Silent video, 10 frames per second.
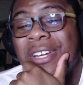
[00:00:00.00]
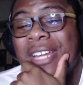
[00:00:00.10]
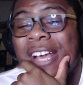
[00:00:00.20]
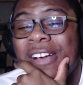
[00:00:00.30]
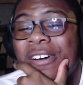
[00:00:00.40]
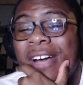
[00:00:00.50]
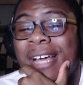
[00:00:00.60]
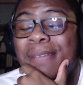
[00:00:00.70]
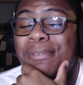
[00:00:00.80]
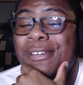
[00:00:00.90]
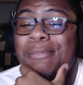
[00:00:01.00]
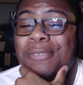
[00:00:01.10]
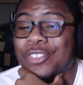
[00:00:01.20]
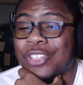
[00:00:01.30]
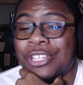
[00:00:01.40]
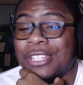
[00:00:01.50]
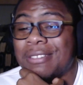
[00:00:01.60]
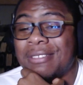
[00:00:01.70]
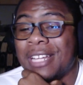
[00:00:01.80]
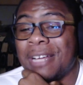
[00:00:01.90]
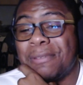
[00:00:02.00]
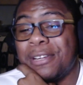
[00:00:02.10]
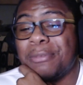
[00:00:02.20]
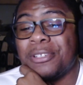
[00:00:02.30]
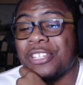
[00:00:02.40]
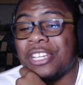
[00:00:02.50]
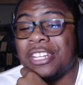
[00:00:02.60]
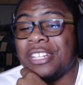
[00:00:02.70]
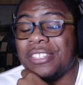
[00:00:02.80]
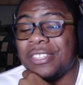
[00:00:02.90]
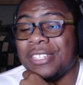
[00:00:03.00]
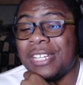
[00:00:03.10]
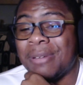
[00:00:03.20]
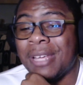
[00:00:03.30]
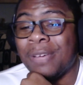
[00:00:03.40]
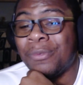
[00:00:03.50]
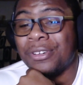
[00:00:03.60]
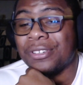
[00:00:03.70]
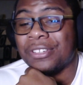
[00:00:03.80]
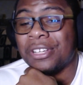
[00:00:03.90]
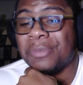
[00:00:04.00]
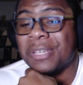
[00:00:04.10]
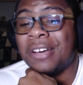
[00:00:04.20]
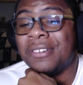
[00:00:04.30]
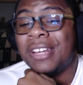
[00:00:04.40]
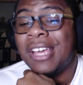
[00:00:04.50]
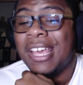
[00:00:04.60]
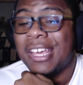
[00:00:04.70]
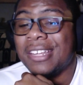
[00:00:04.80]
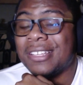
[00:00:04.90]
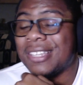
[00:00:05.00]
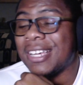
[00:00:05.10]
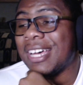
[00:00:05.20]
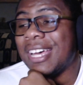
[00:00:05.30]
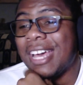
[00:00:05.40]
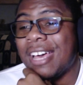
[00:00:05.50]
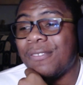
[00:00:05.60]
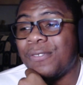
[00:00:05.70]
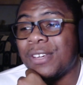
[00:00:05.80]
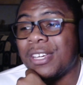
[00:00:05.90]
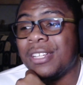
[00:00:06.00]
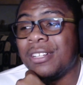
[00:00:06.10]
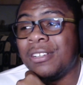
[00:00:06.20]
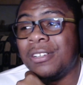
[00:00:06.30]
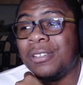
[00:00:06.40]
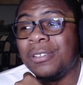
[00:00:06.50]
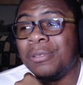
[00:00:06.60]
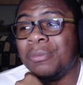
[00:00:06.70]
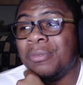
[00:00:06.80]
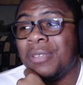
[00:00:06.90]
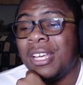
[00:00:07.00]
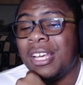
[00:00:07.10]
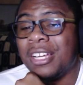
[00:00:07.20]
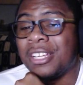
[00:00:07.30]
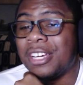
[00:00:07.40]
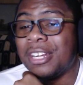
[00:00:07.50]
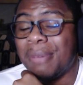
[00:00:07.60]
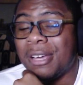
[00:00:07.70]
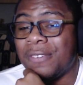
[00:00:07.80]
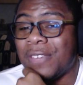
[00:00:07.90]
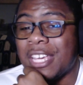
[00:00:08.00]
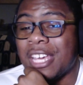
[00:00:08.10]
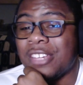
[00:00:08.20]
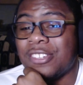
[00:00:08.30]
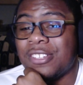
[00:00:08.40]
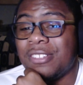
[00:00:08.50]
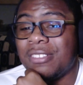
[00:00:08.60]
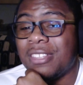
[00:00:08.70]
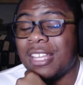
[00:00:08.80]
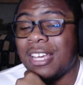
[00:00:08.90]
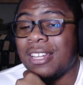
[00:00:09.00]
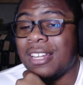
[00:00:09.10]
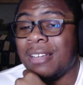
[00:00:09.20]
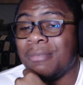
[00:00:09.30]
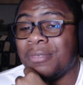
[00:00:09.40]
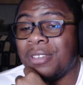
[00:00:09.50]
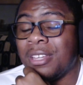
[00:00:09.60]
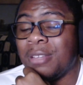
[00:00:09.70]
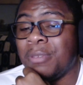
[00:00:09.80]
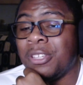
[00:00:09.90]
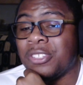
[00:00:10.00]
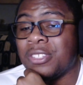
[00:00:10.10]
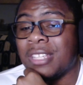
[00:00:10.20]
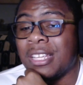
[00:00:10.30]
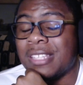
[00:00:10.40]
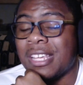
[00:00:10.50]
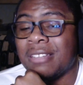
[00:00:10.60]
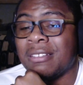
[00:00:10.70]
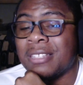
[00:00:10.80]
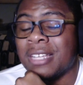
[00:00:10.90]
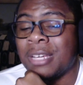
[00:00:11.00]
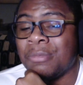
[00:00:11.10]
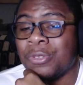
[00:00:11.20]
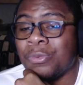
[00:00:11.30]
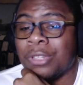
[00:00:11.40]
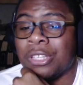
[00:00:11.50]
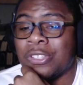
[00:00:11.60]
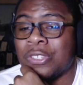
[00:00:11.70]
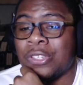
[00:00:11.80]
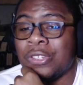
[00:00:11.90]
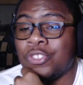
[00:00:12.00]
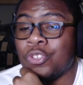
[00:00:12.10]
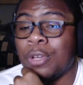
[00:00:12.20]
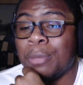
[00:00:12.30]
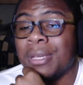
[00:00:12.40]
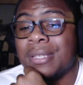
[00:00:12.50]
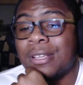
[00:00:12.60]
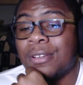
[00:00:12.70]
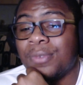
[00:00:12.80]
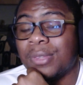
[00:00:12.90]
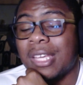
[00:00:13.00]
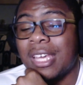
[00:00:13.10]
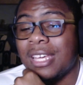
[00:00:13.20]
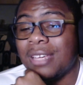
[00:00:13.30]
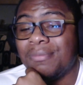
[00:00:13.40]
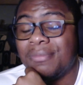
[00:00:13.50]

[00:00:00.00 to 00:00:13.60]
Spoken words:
Now I'm pretty much good. I'm pretty much good until the time that Endwalker comes out, and it's like I have freaking a good amount of vacation that I'm gonna be just like taking the time to really just enjoy myself with the game.